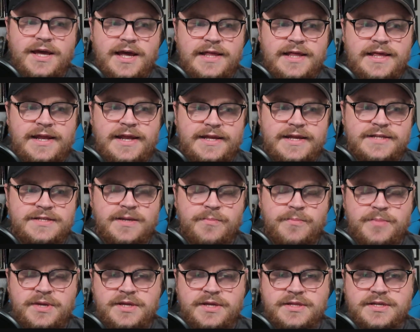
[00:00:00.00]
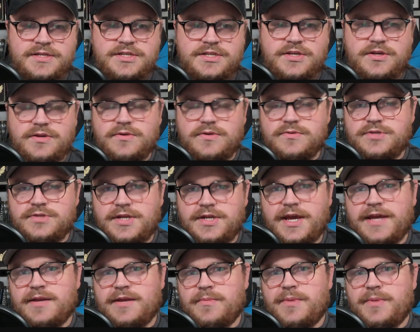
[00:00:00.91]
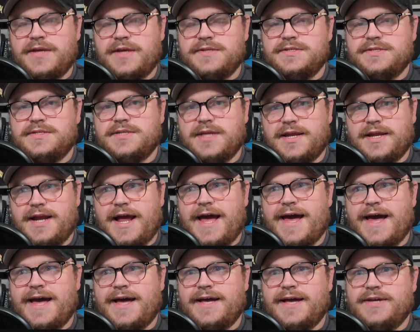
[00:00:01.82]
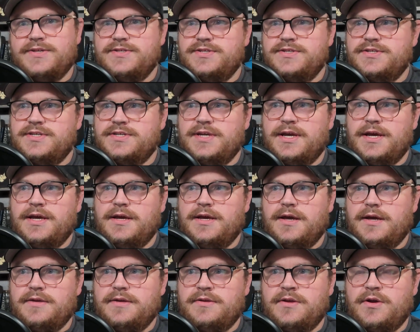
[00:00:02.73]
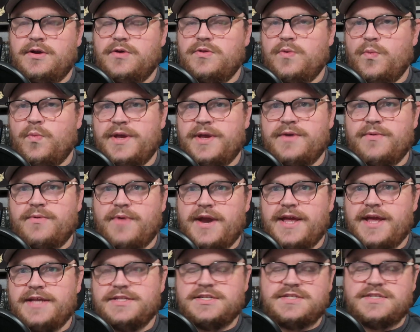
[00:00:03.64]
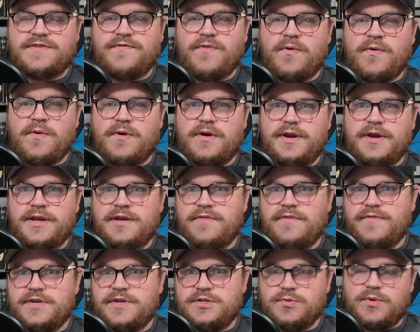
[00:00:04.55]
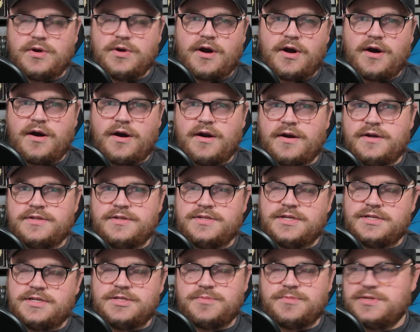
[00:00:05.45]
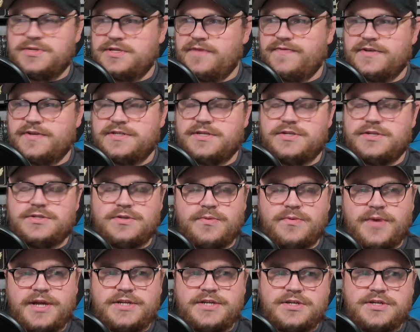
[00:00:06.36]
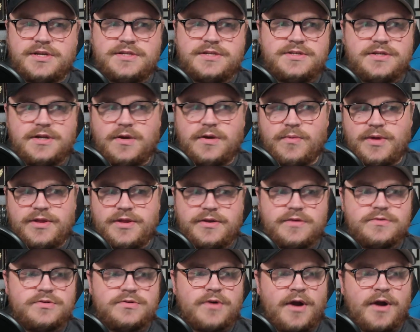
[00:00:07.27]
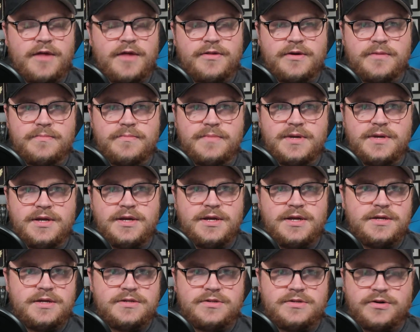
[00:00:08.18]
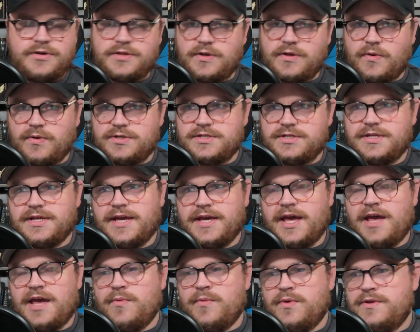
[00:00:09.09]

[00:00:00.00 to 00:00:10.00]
and then it ends up being this huge database that has you know the win rates for individual cards in specific situations you know whether you draw them during the course of the game